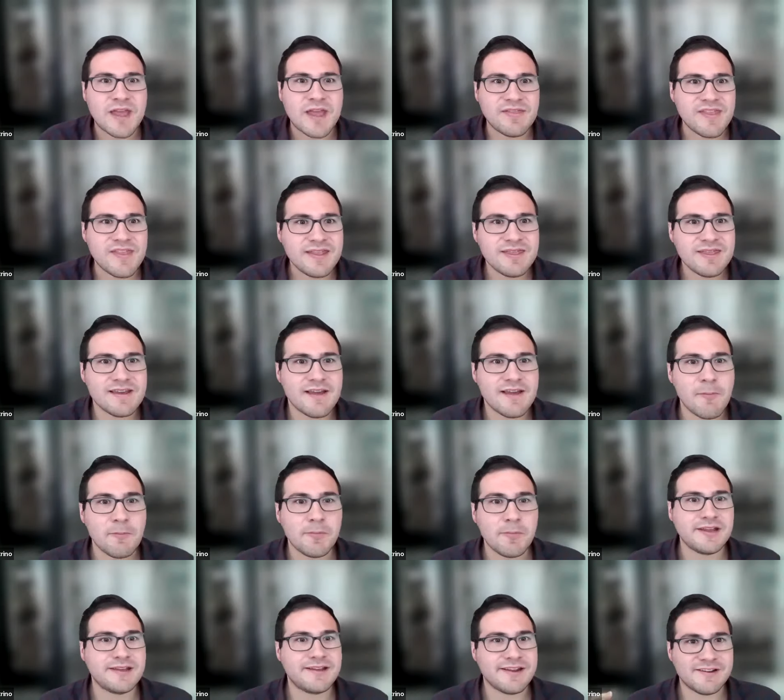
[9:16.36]
And then the
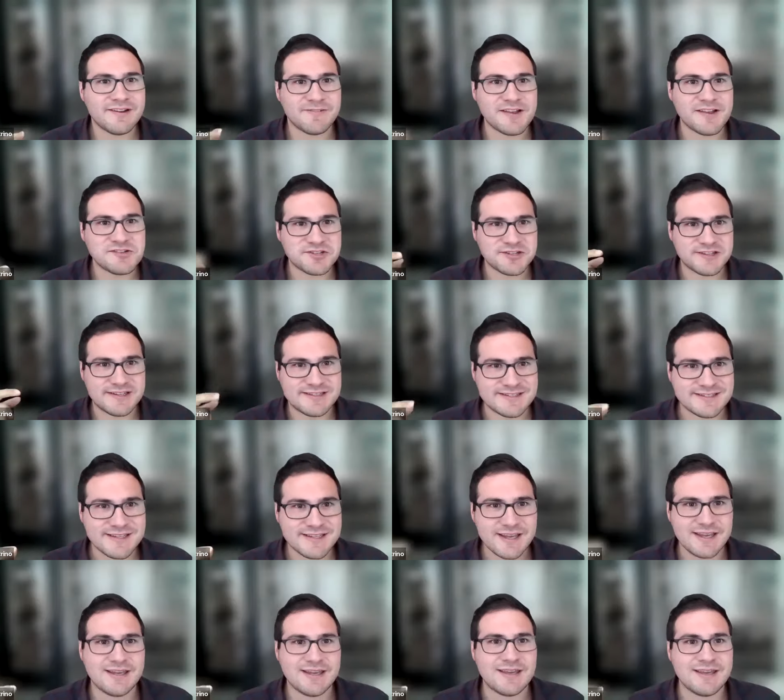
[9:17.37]
company could eventually
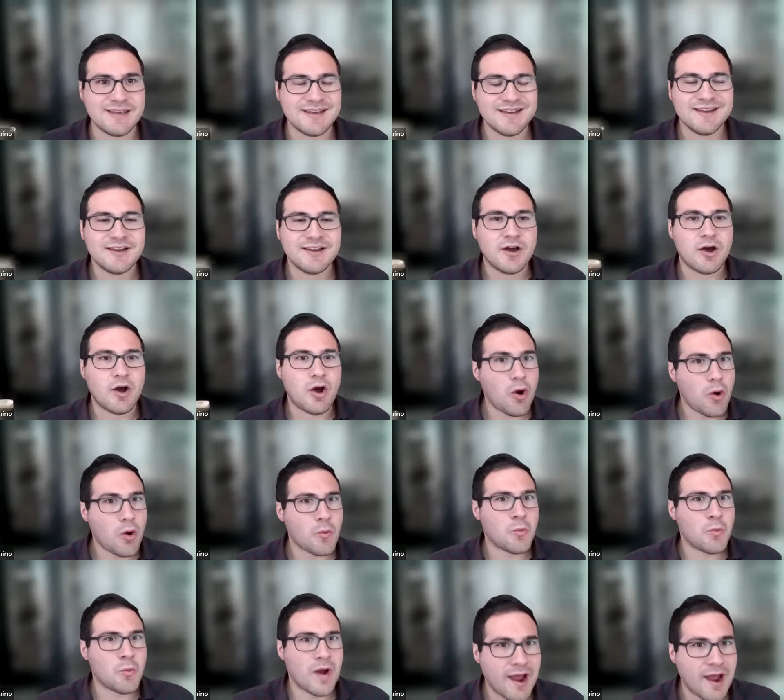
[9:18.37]
see oh
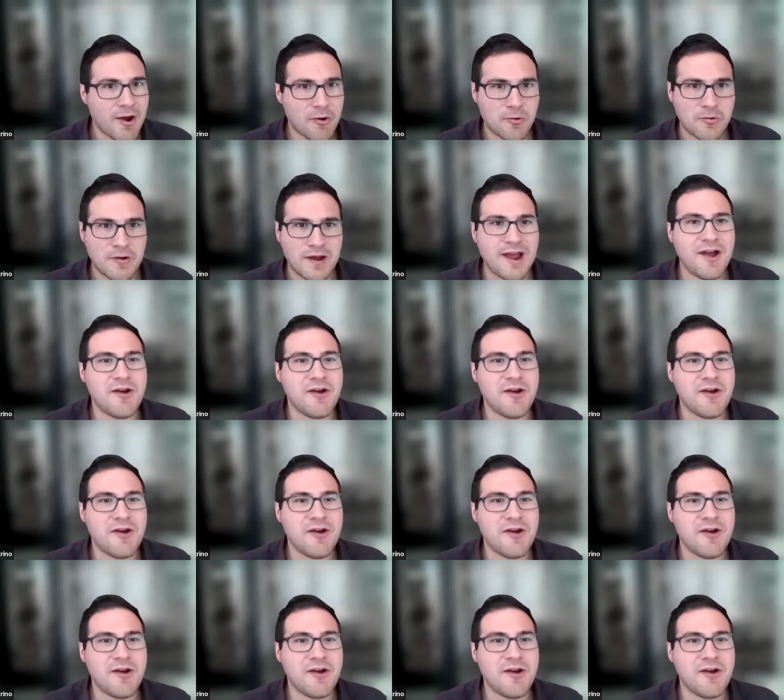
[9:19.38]
wow